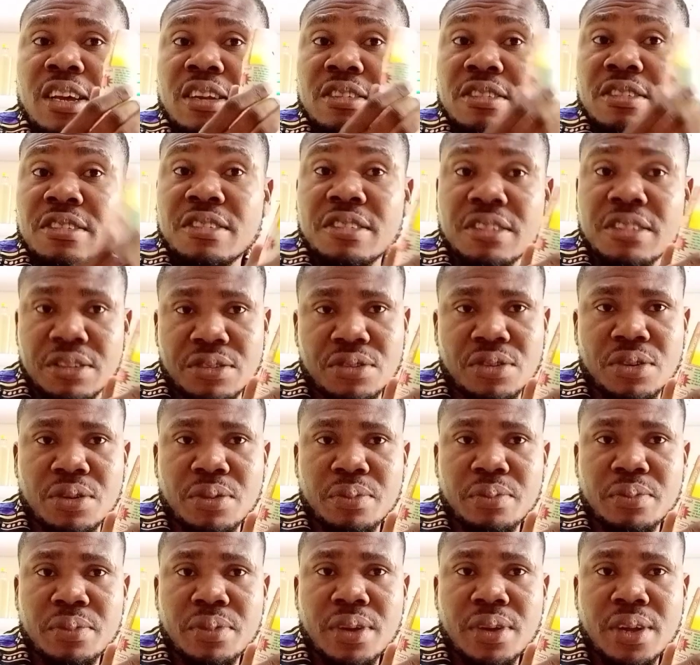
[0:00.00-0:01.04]
serum.
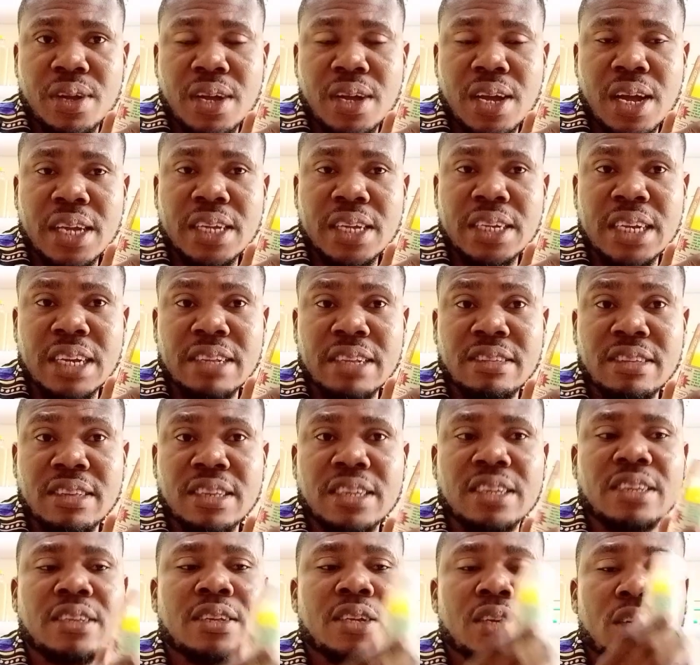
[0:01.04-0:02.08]
Are you getting
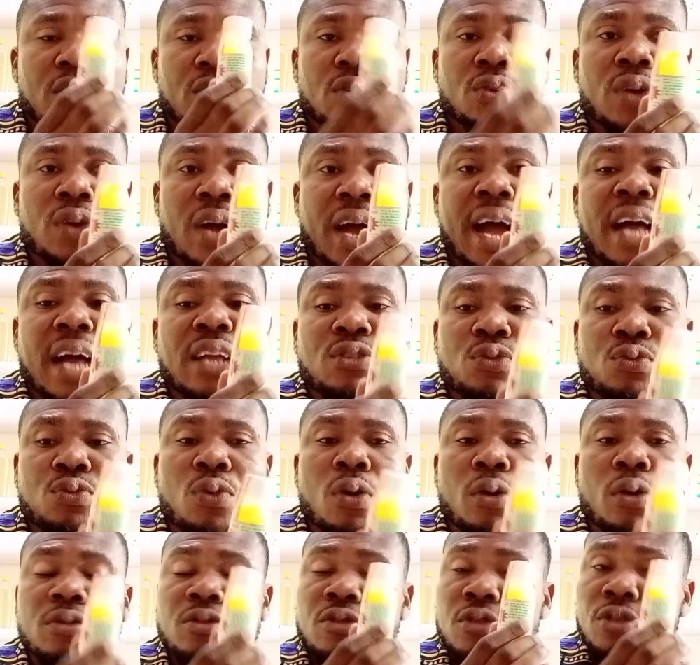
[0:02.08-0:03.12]
it? You add
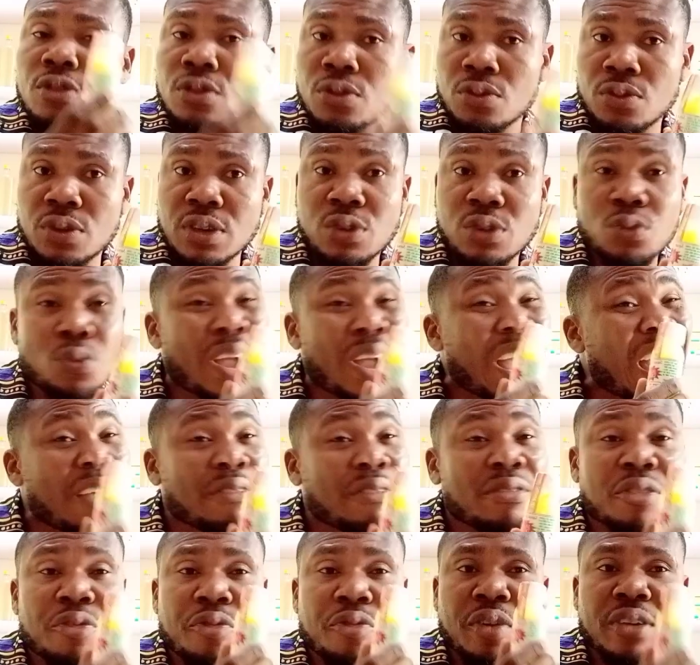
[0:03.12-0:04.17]
one to it. We
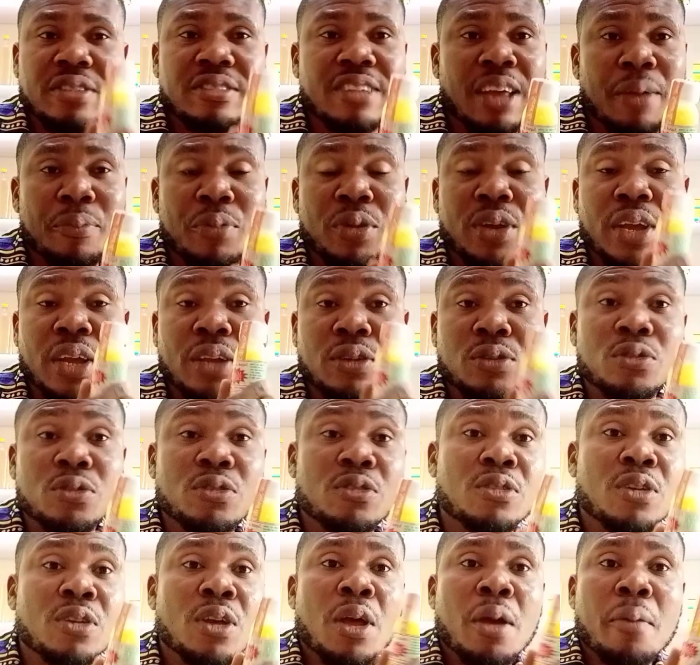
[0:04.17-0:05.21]
have different types. You can
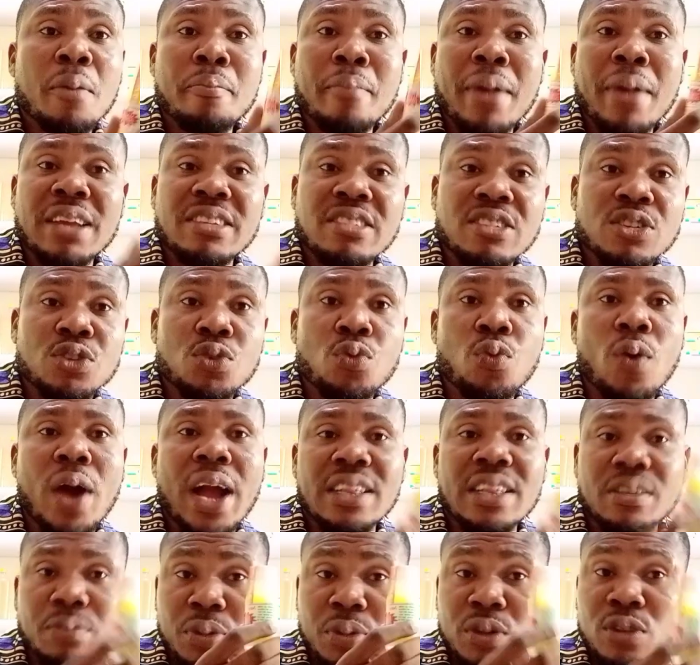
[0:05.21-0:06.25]
use Magic
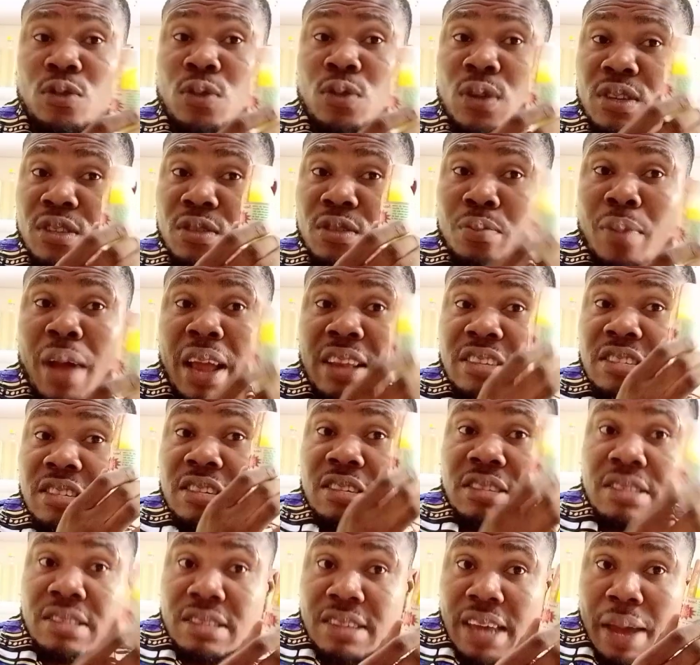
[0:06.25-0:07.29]
White, but this one is Magic
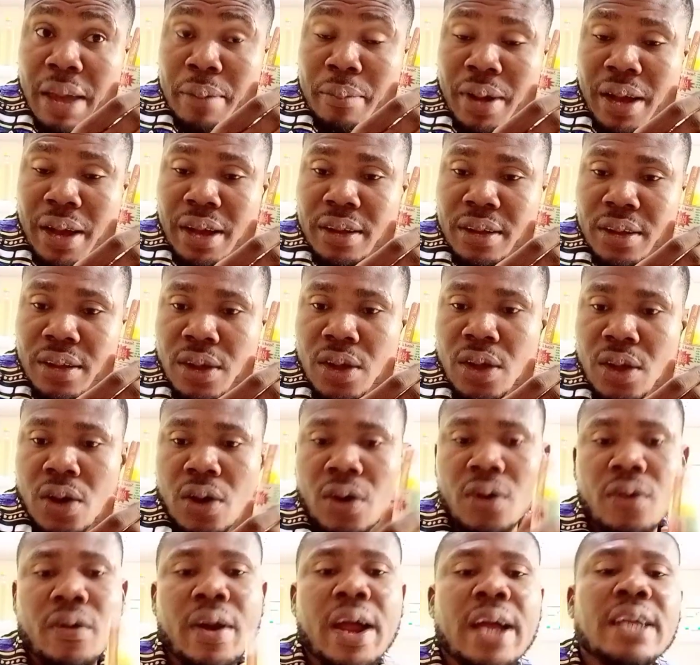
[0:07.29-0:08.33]
Derma.
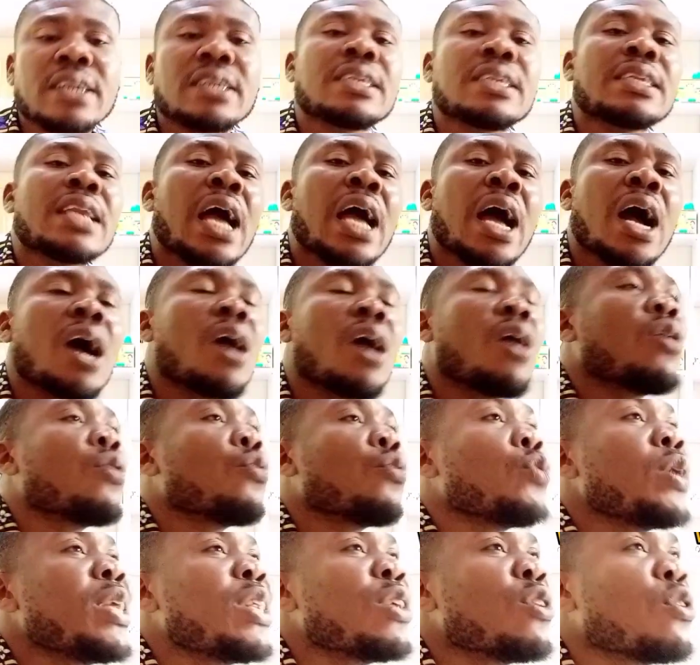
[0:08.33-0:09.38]
Alright, now
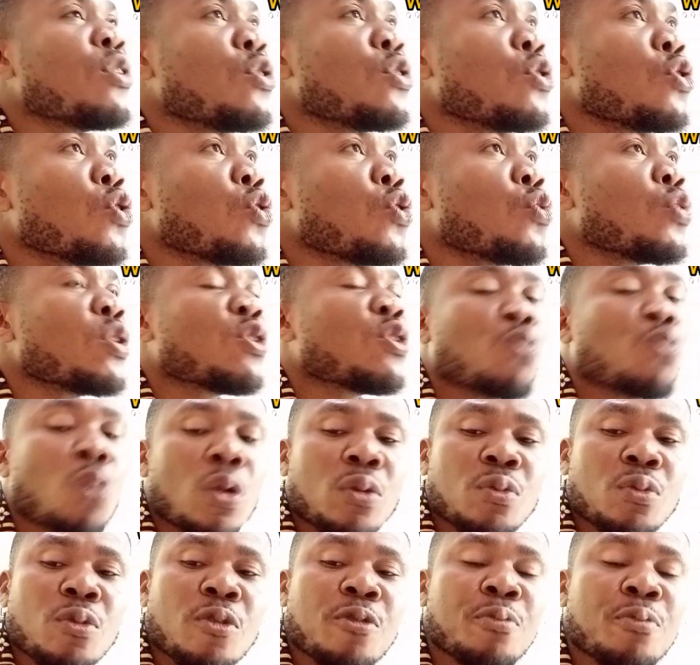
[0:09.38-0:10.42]
we don't know with
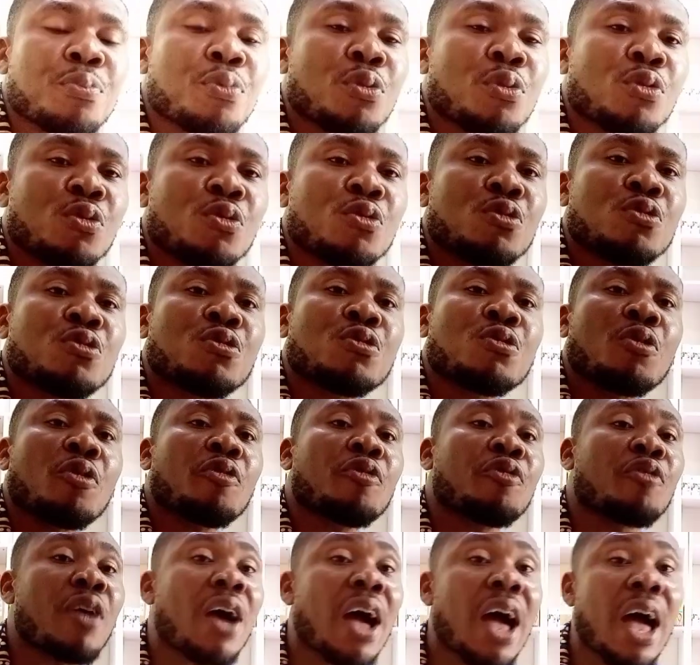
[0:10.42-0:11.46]
what we've produced so
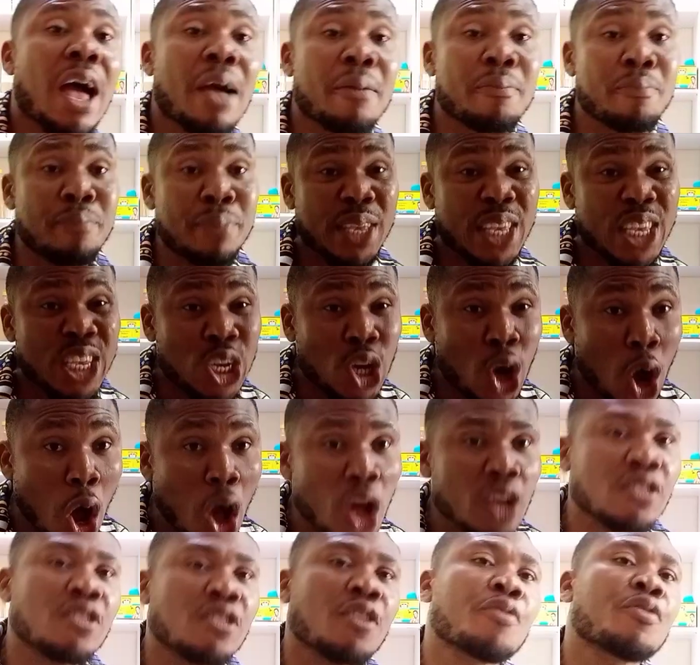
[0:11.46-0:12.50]
far
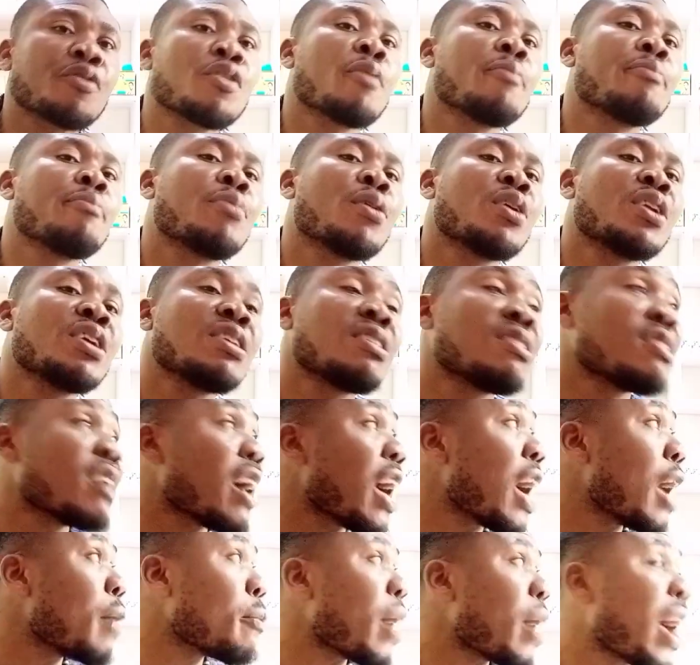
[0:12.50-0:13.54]
because of your body
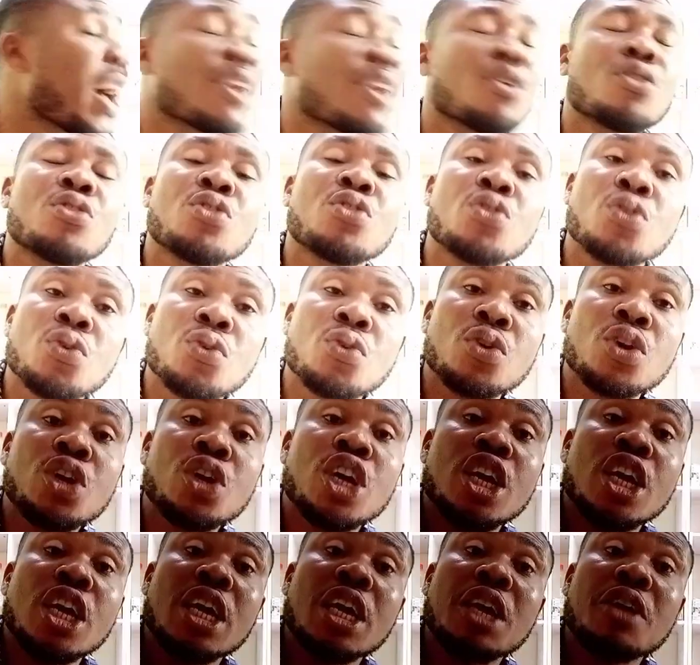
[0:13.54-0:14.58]
type. I don't know
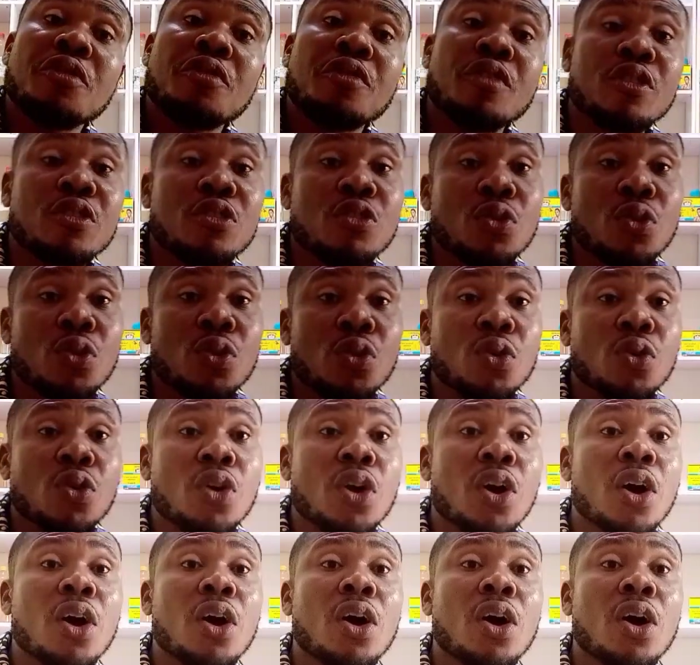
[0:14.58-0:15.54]
if it's going to